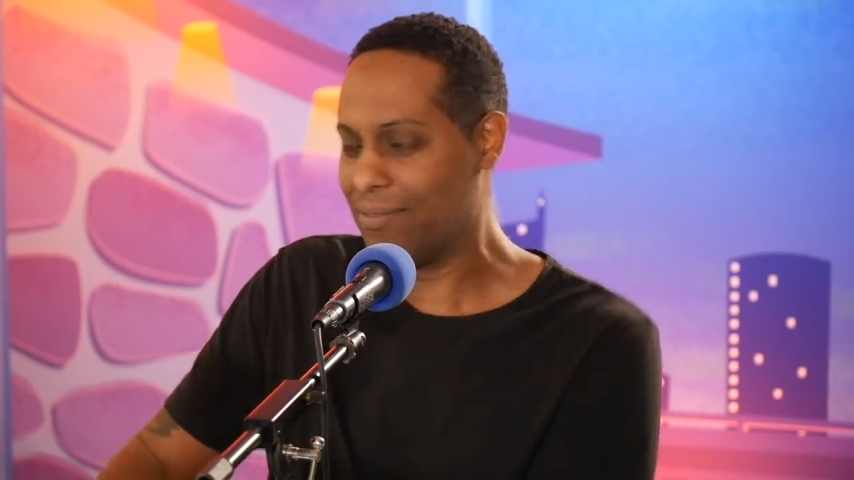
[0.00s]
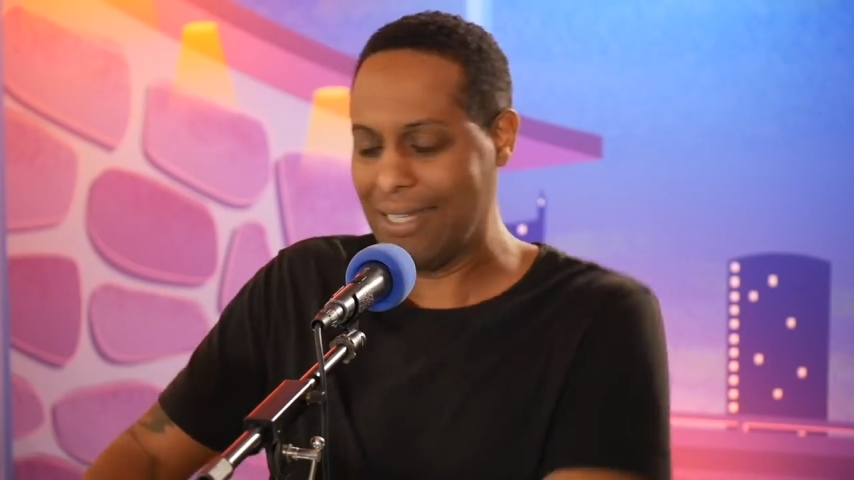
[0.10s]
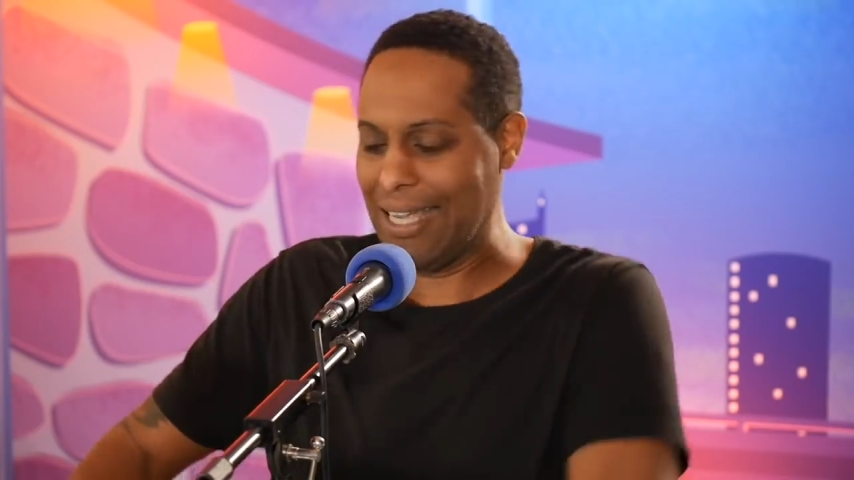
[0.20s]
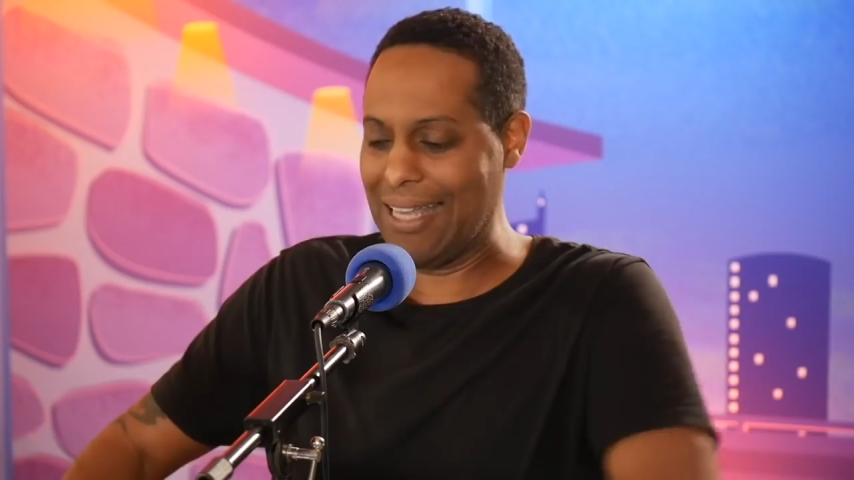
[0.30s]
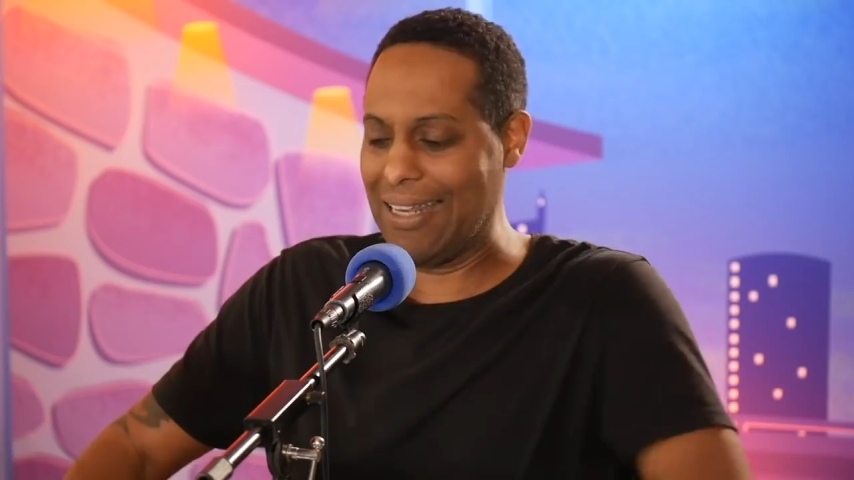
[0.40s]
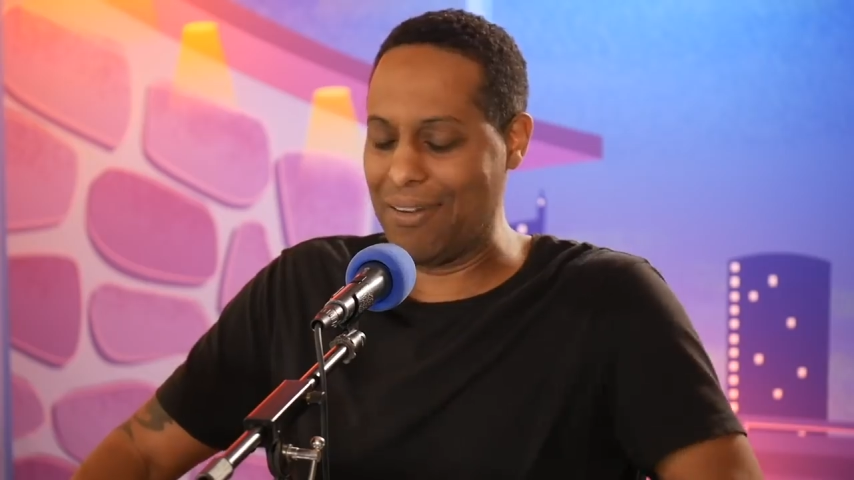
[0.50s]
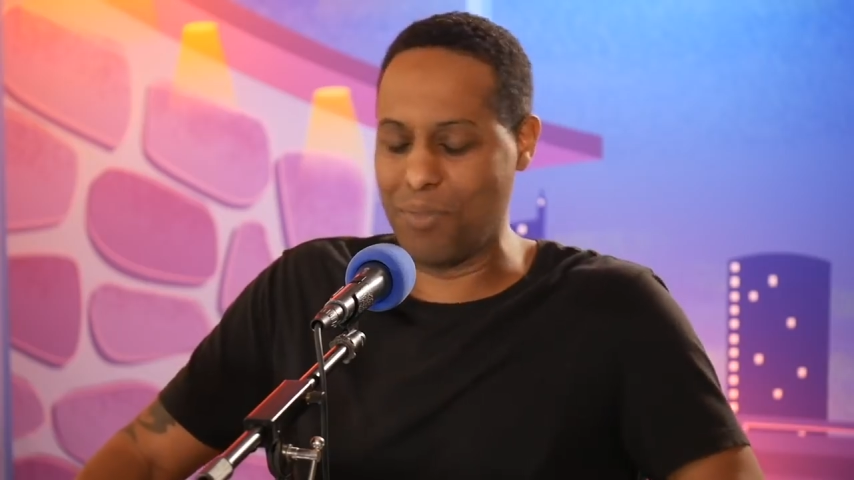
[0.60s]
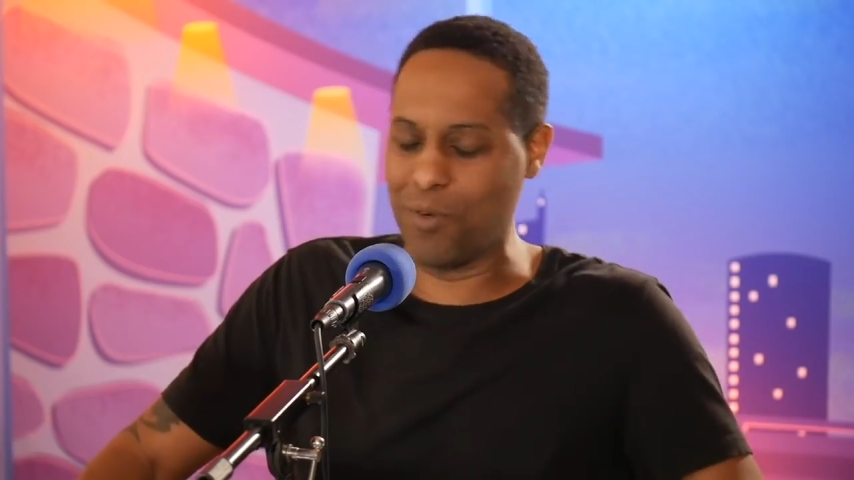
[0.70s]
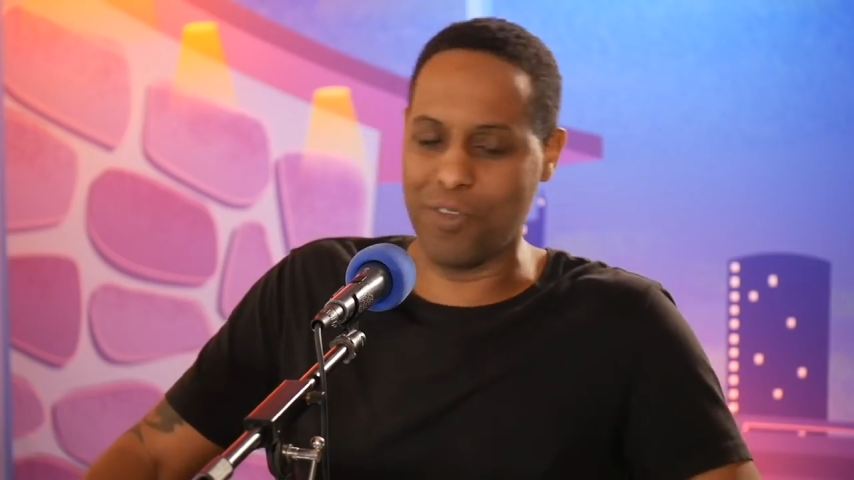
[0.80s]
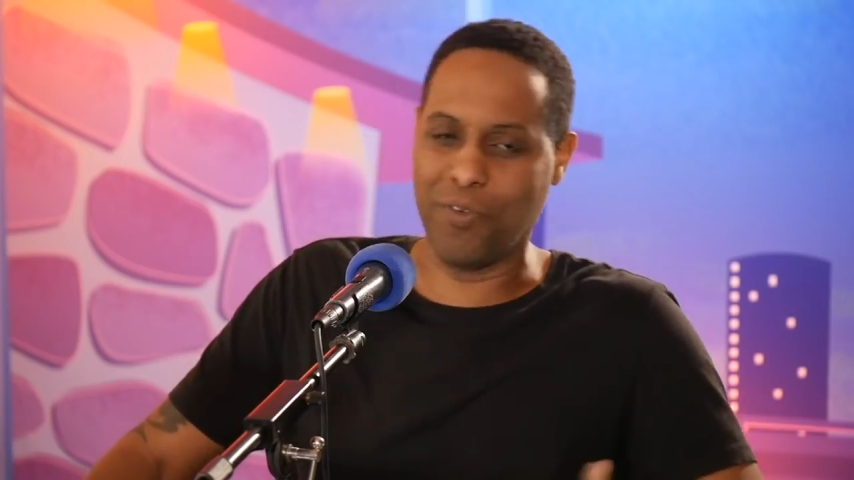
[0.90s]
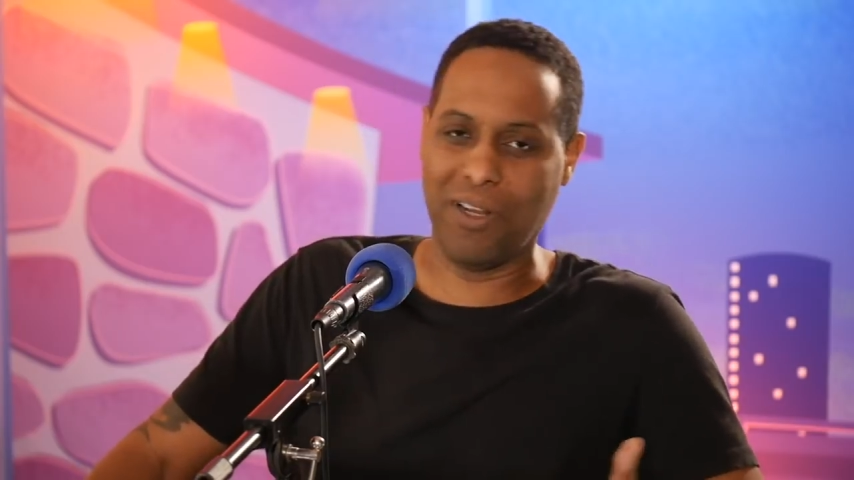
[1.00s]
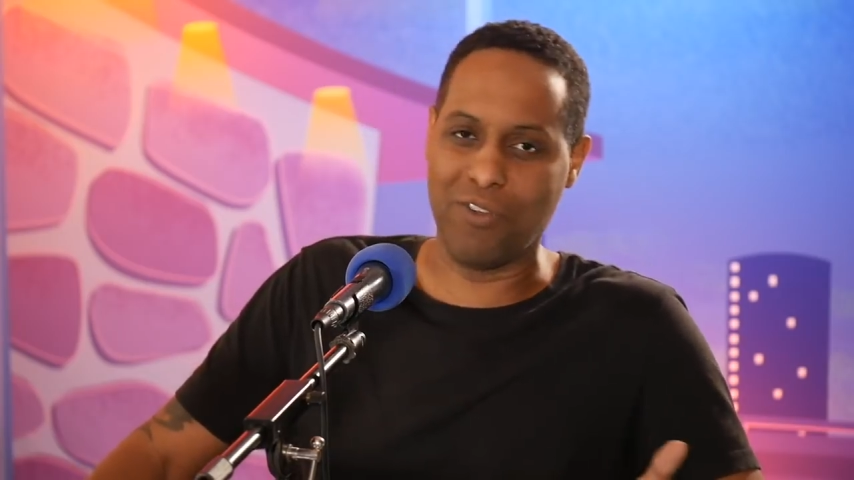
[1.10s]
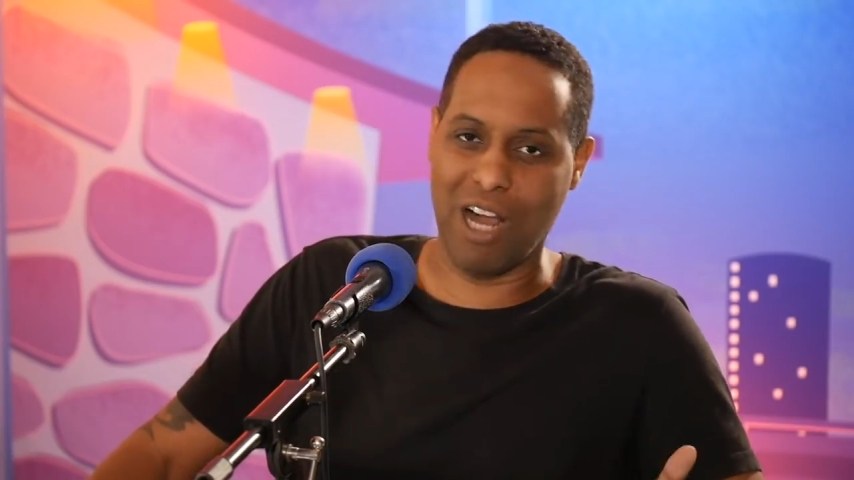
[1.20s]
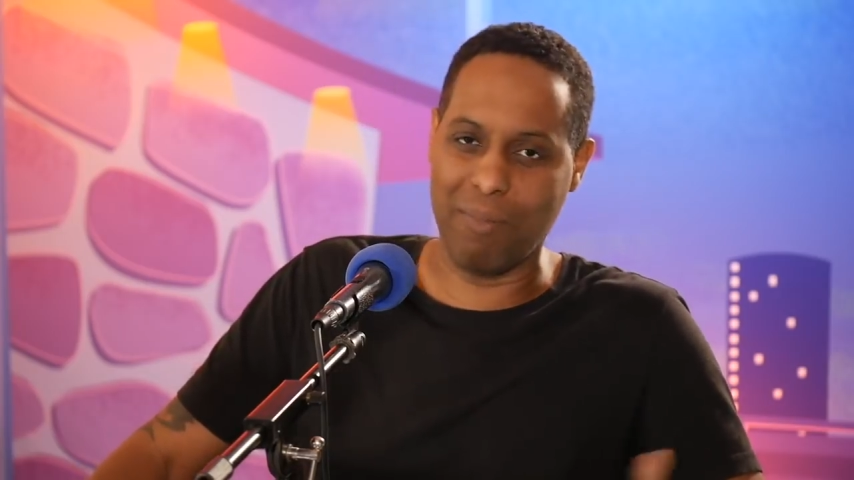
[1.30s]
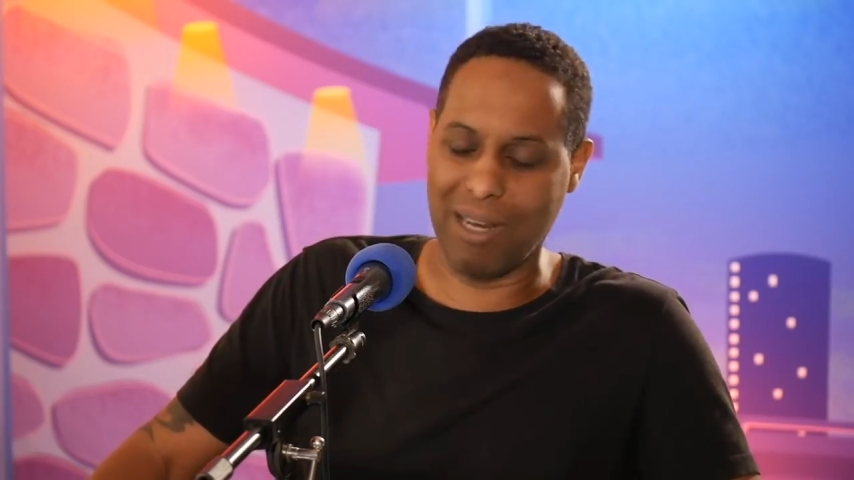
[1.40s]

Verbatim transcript: Okay. And the movie's full of drama